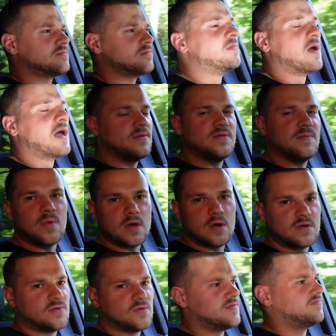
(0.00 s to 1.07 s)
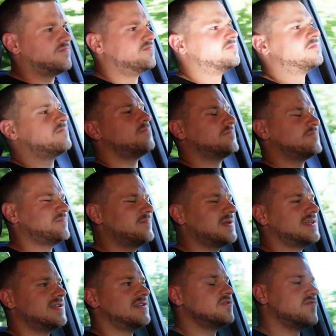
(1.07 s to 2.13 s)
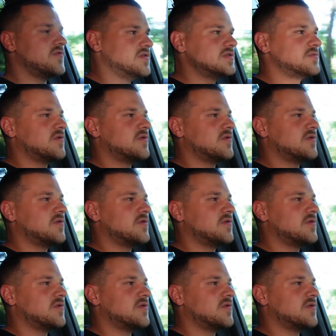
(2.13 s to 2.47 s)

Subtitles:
Yes, the particulate filter